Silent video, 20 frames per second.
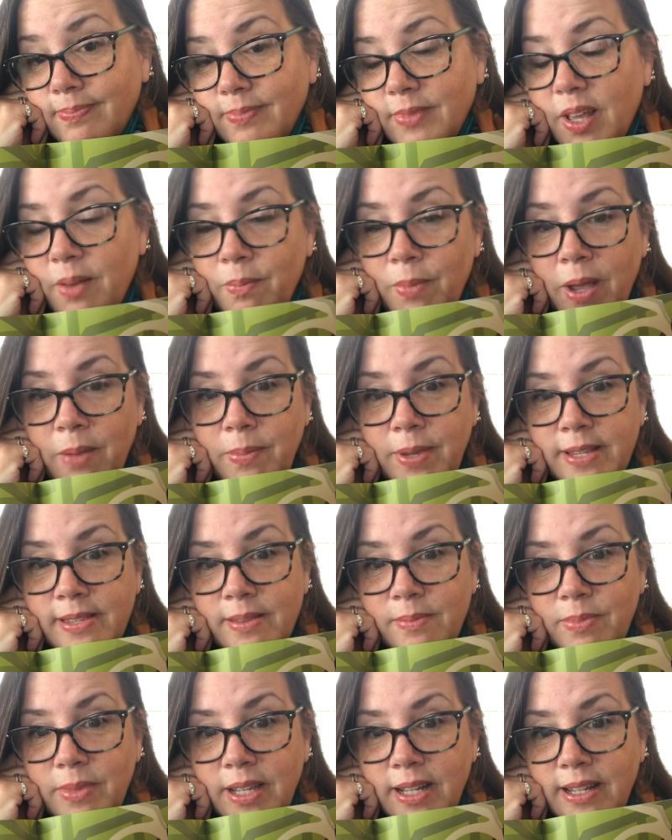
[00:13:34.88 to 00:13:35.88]
It might be
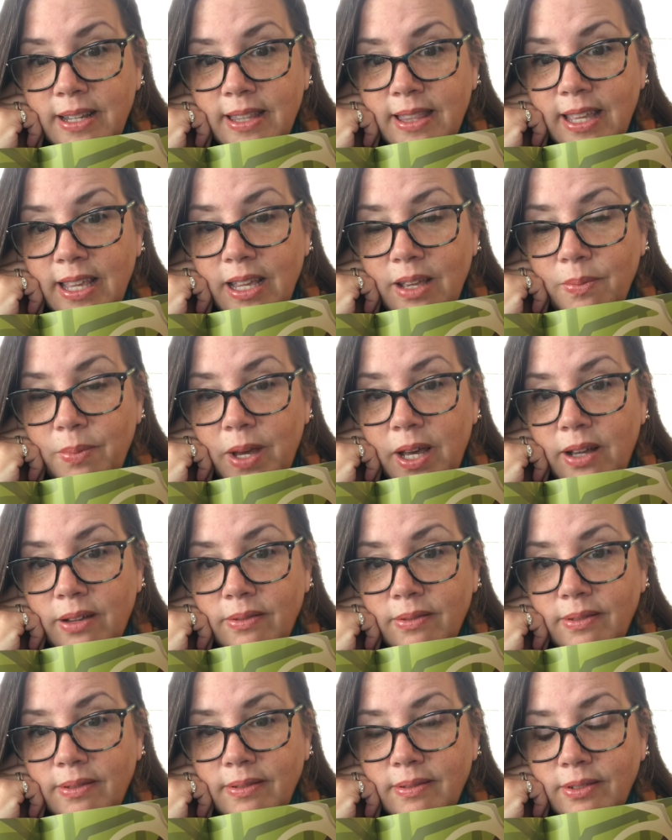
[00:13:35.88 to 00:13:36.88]
something to think about.
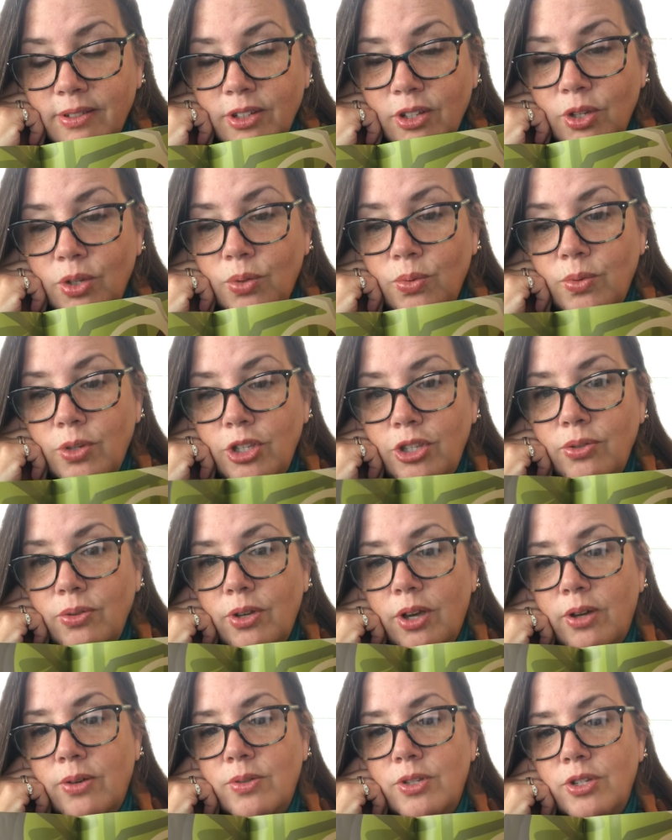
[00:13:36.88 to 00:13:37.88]
Who would you
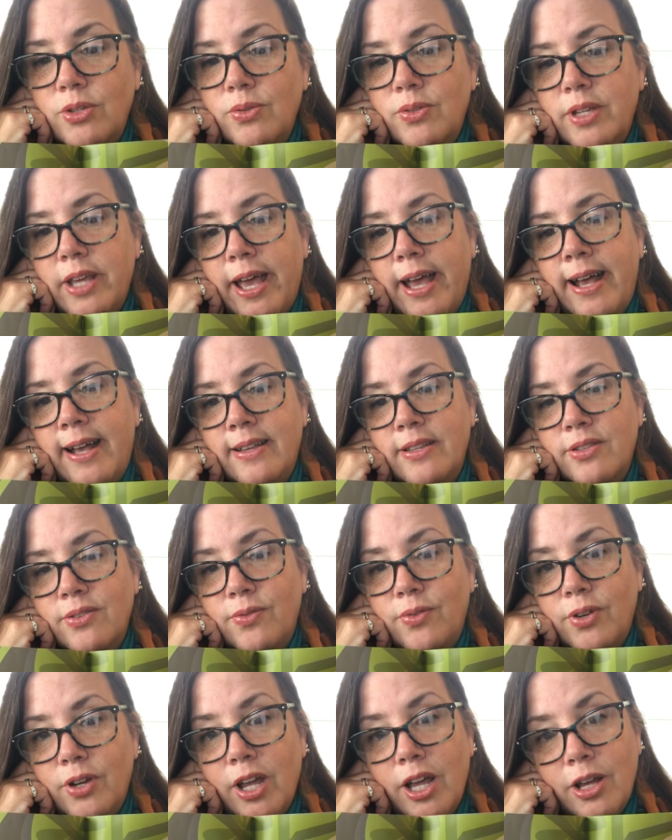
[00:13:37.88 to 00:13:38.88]
go to ask
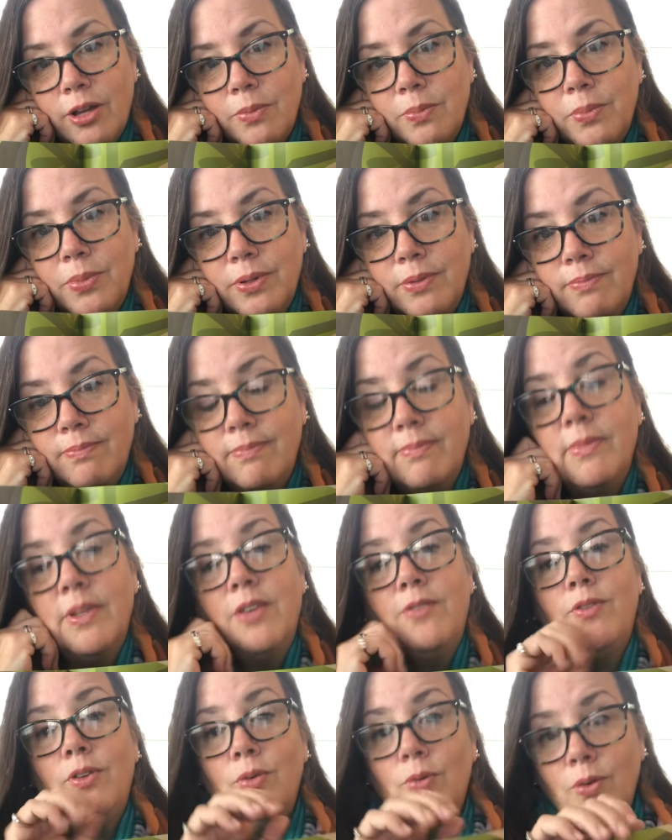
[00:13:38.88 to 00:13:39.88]
for help
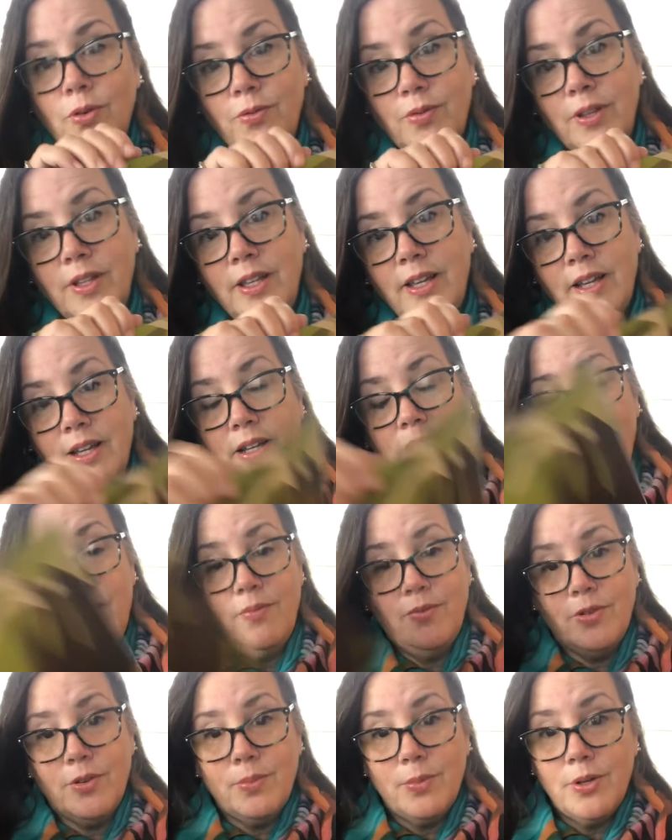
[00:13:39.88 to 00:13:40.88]
if you were feeling
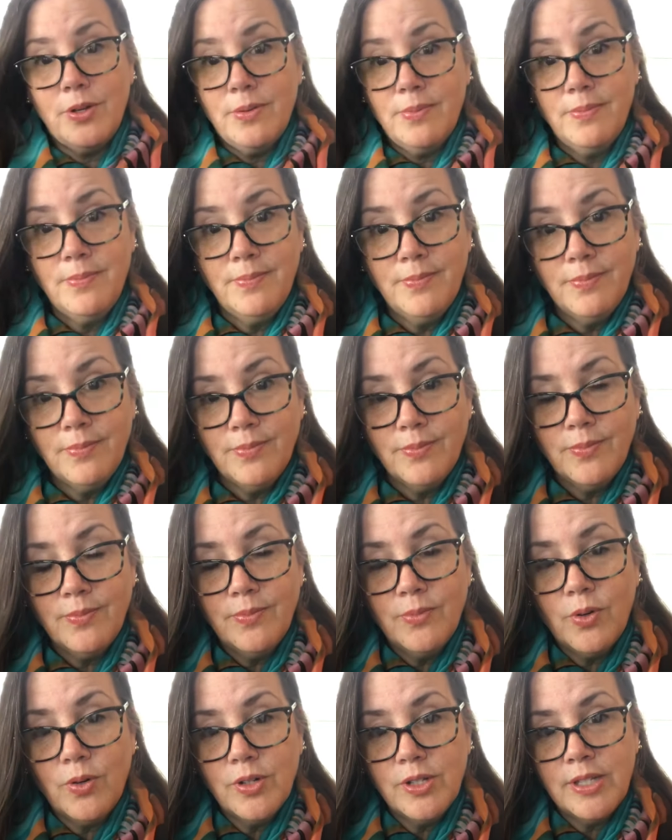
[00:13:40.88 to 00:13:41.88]
uncomfortable
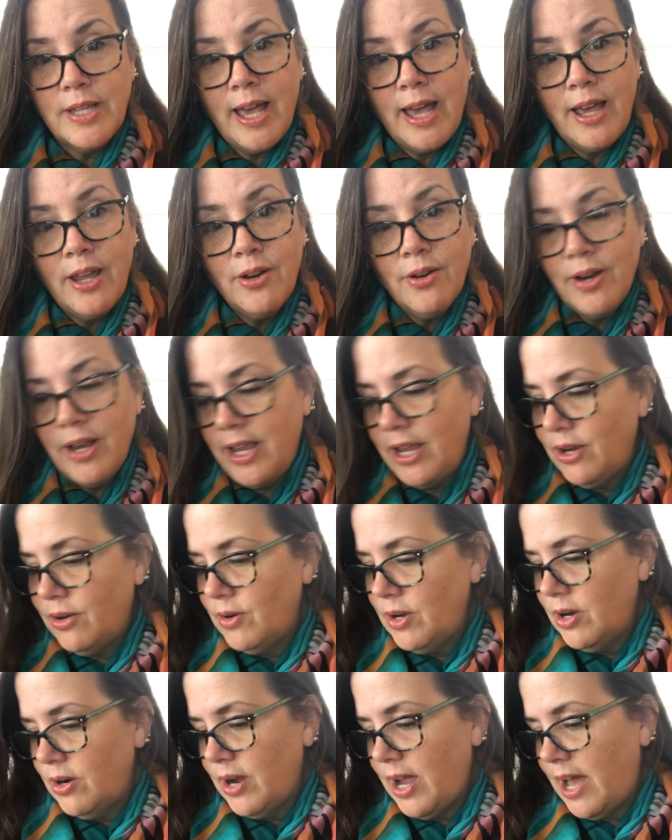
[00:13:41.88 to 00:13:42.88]
or sad or
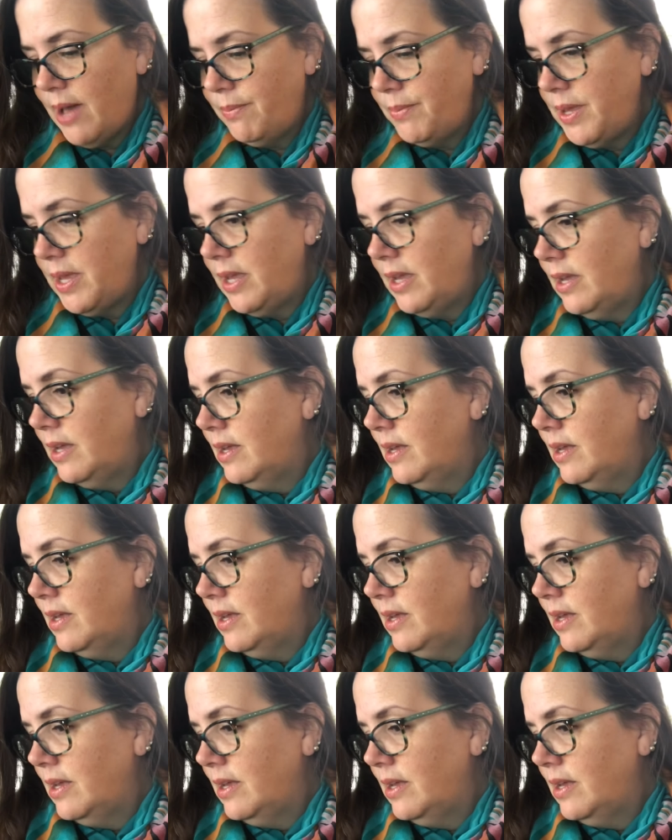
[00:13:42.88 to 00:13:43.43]
angry or happy?